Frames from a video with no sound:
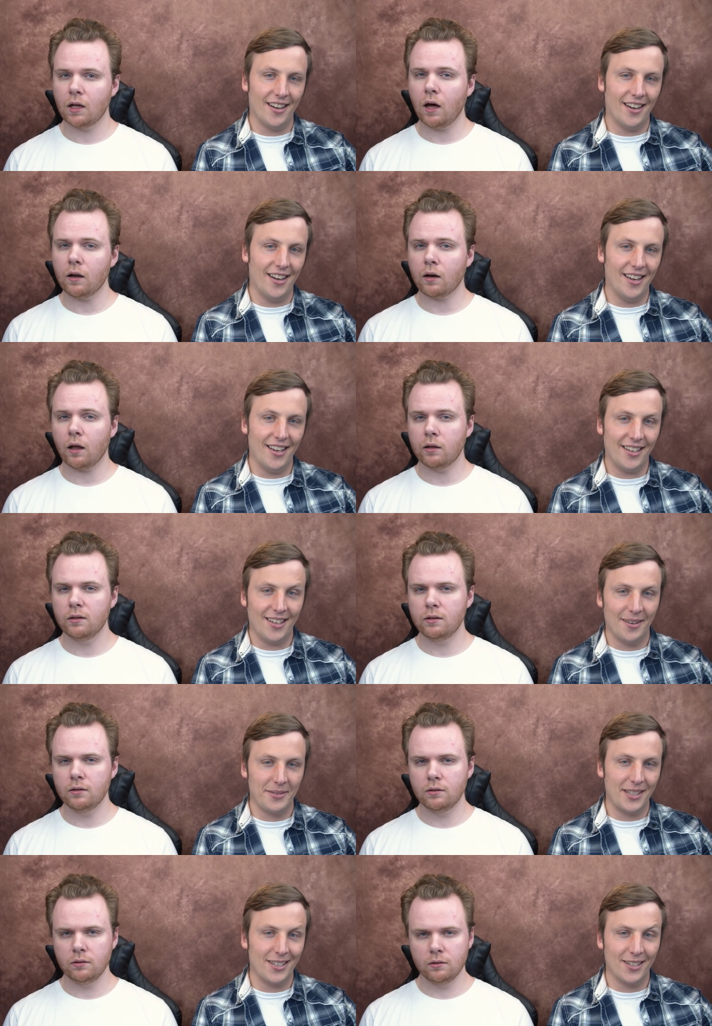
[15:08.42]
Speaker 1: uh,
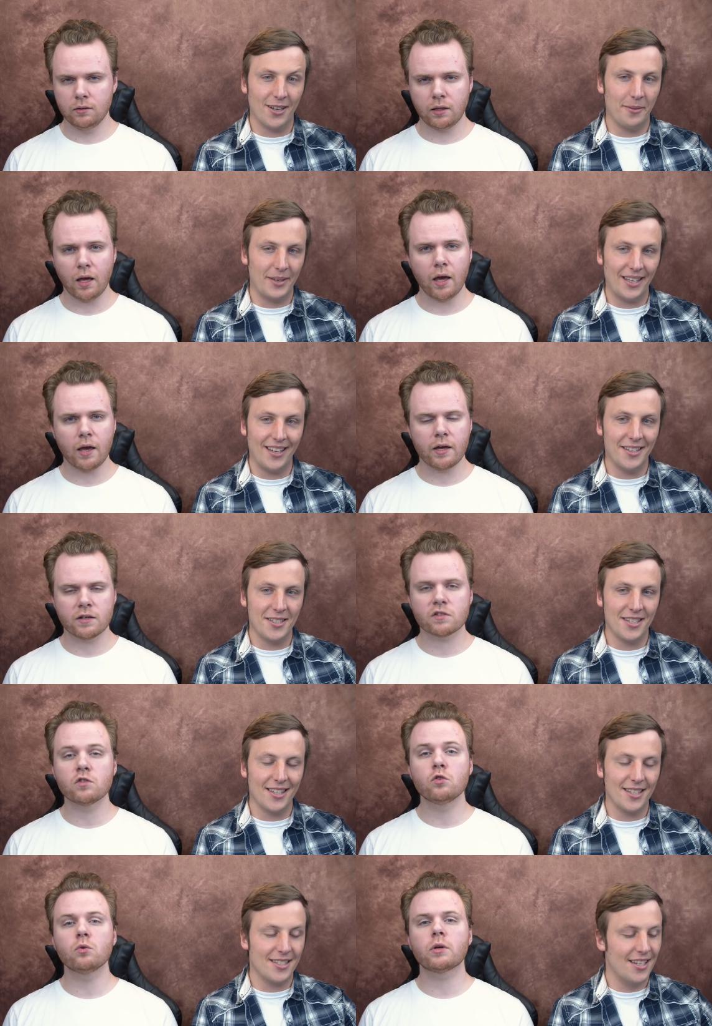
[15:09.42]
coming, coming yes, into this
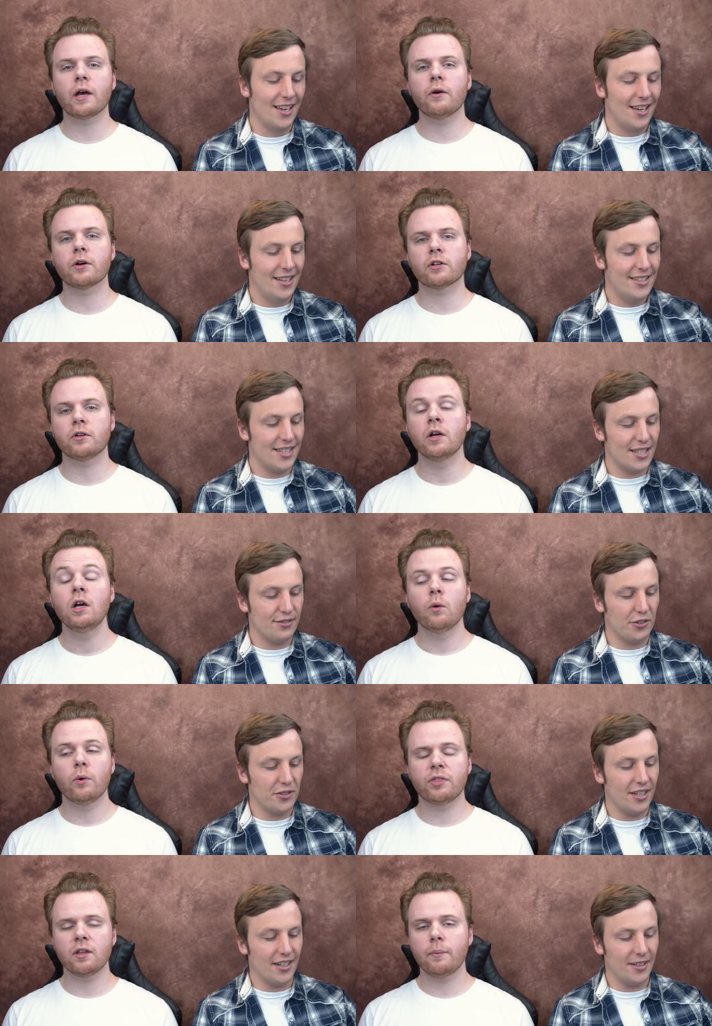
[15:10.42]
new character, this
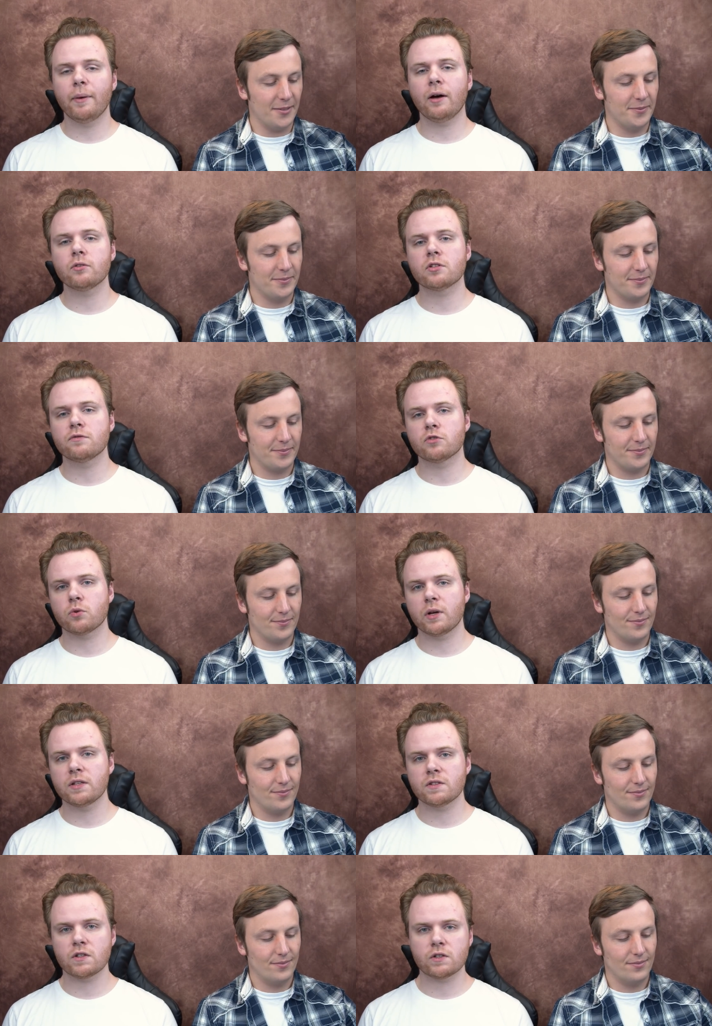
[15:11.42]
with here. the amount of
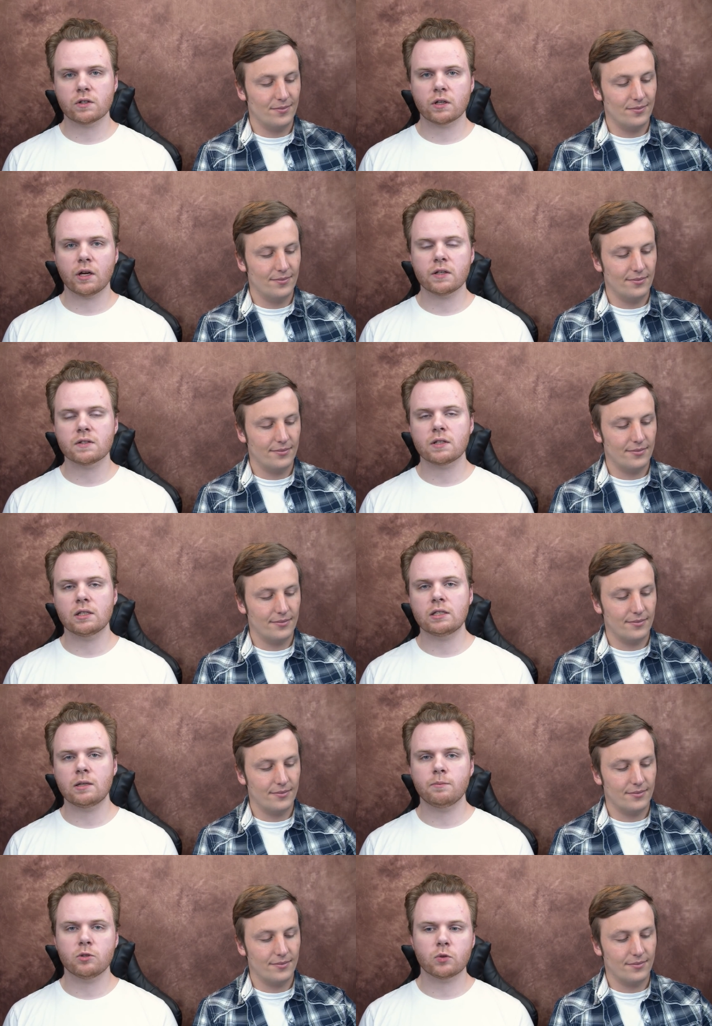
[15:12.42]
transition cuts they
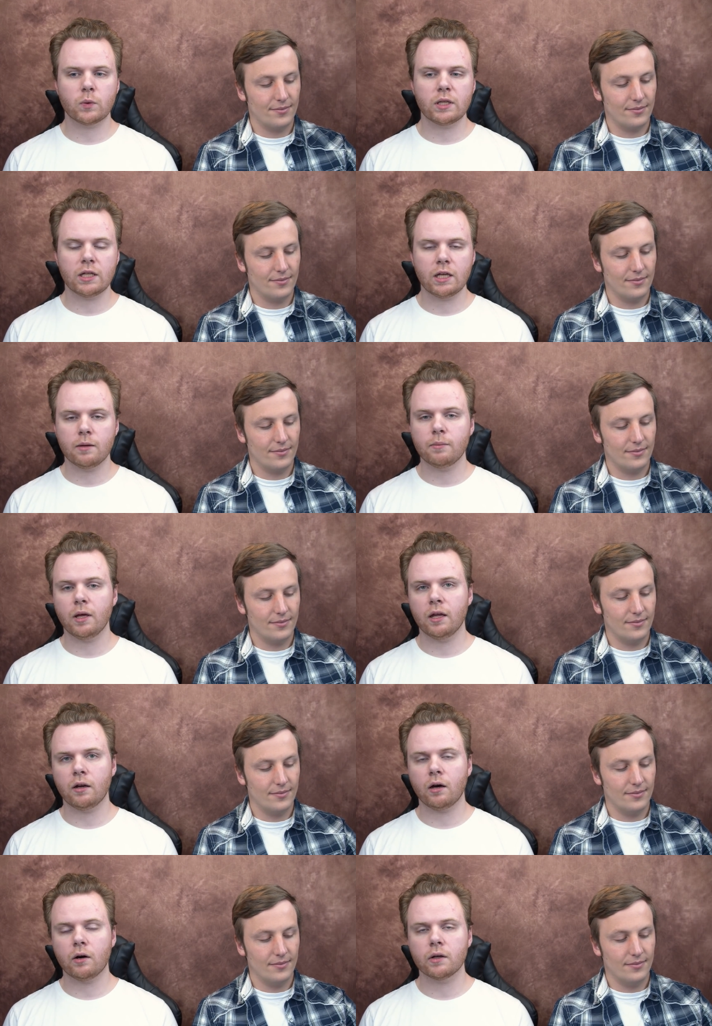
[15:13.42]
did between him and
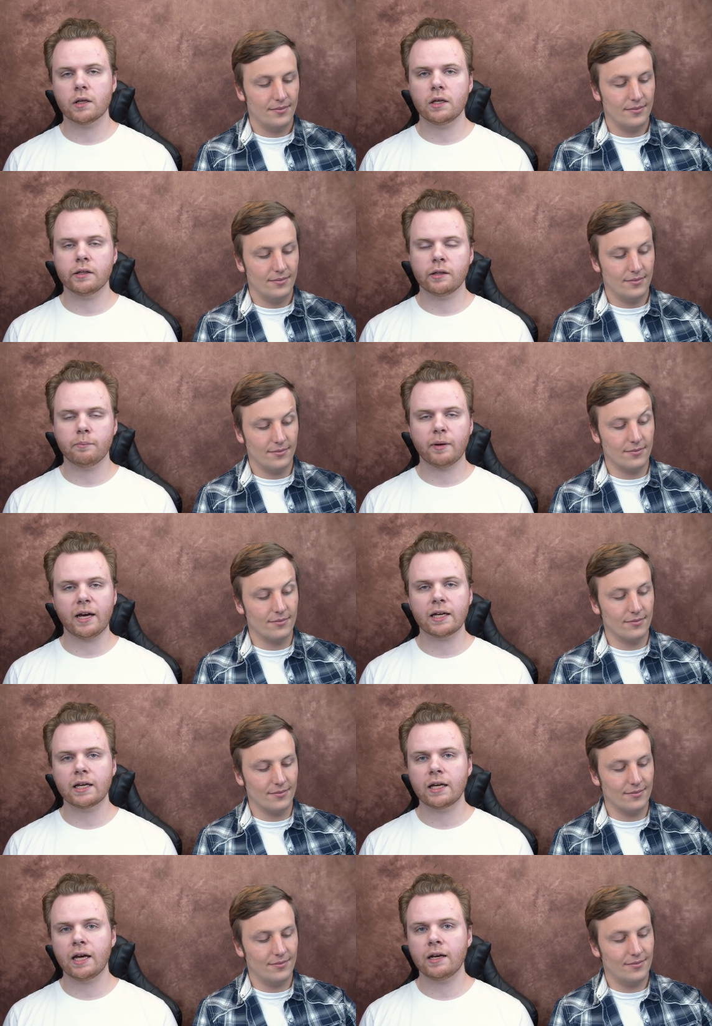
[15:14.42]
Haruhi and then back
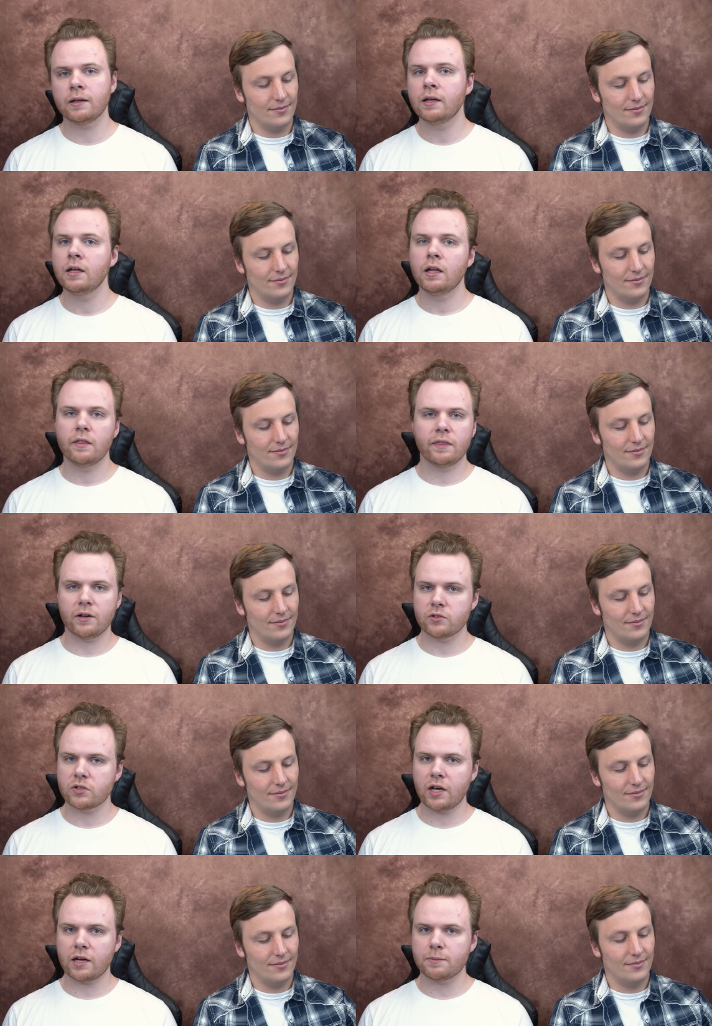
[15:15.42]
mm-hmm. again, there's
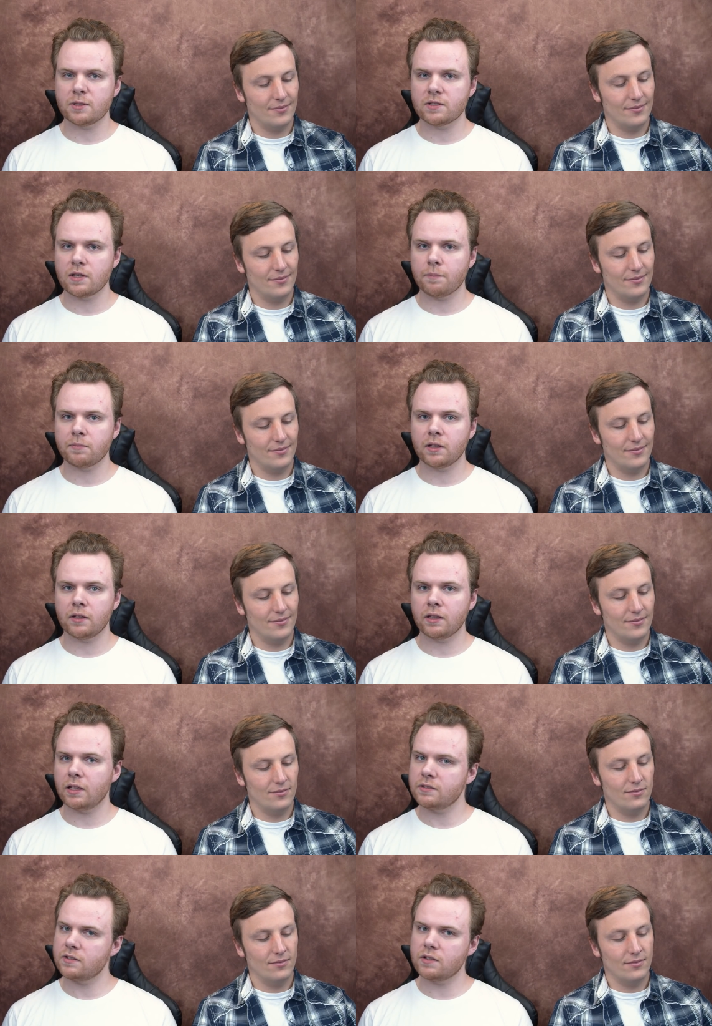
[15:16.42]
got to be something
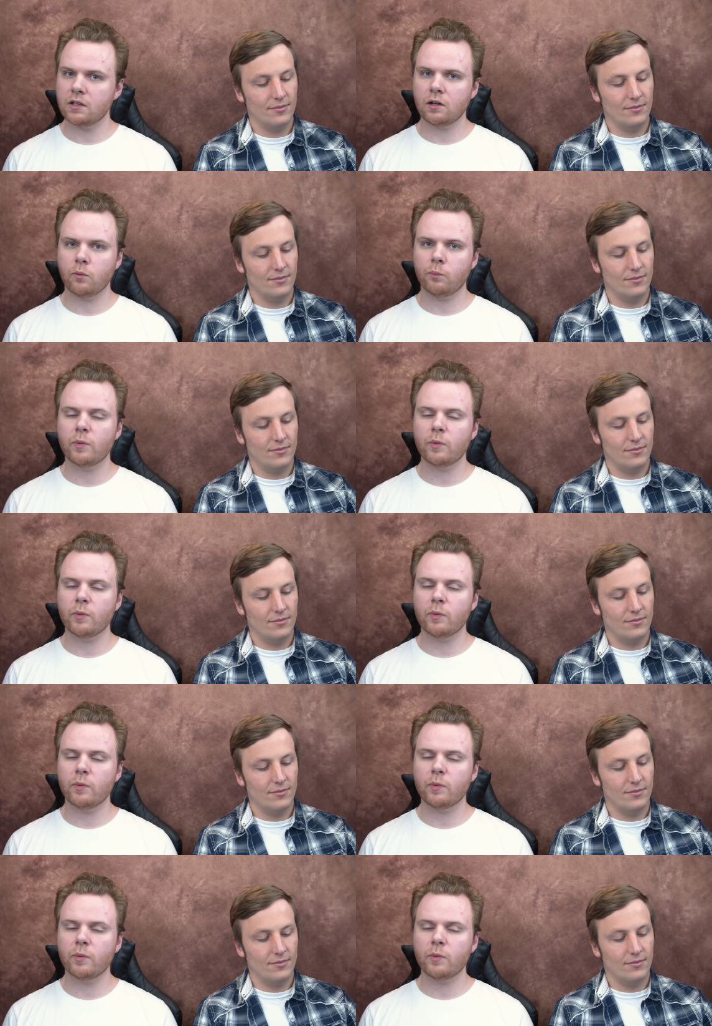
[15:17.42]
that's, you know,